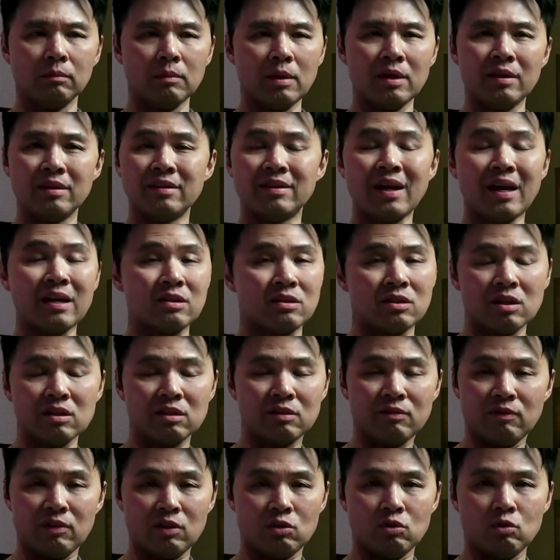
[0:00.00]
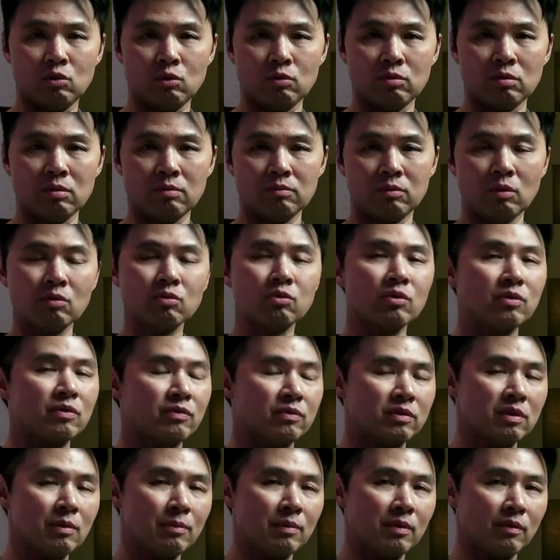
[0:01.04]
and digestive issues. Those were
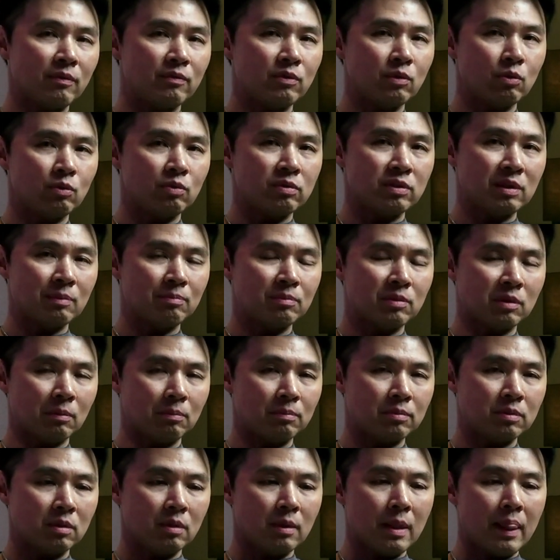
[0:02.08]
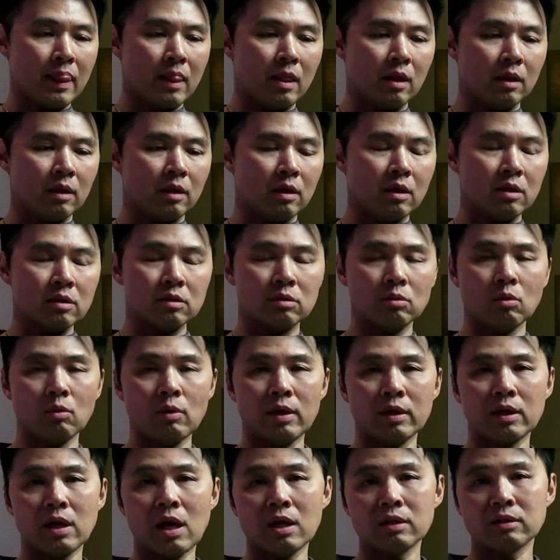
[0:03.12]
some of the few symptoms. So I
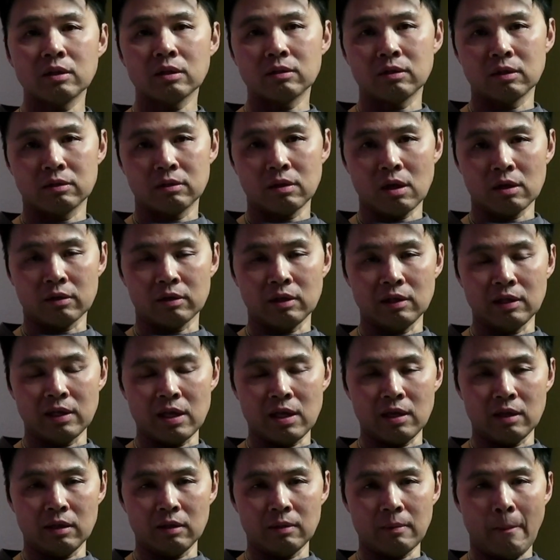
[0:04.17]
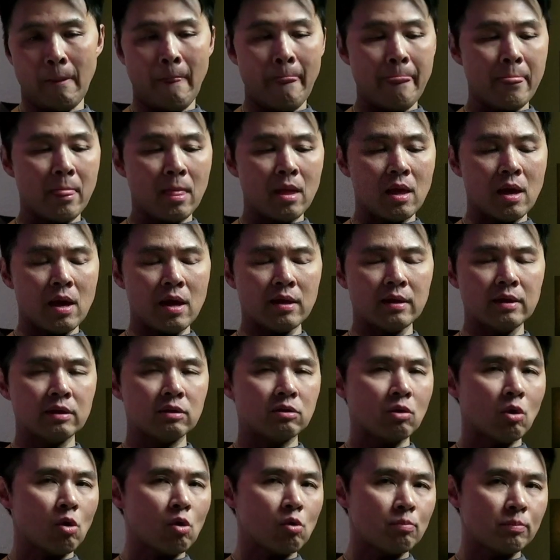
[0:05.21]
contacted Dr. Liang, and he
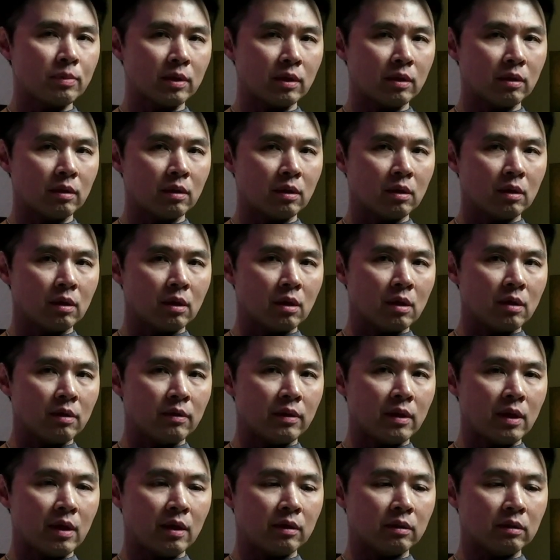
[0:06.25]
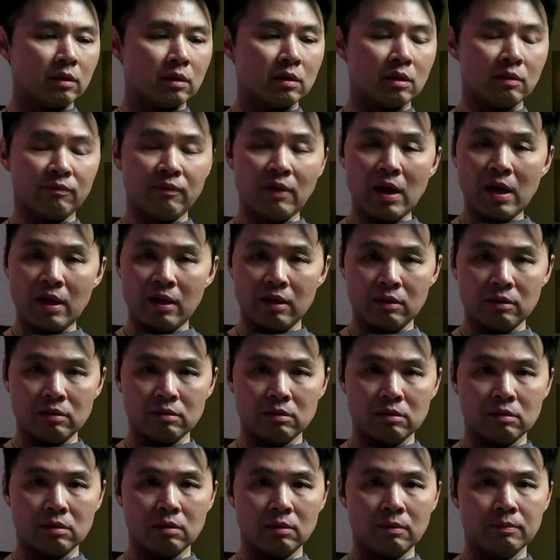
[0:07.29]
told me that the
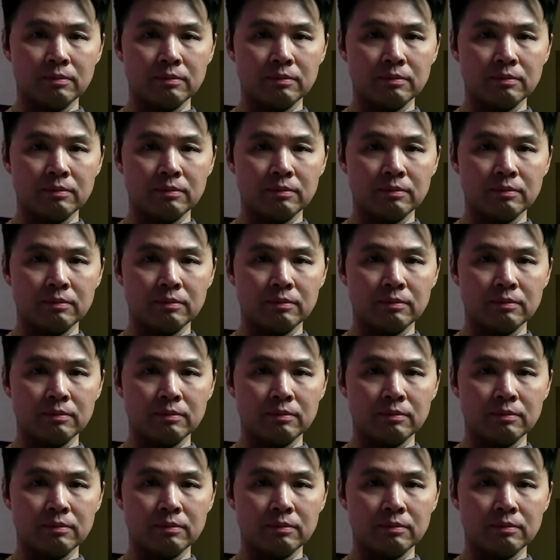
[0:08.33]
device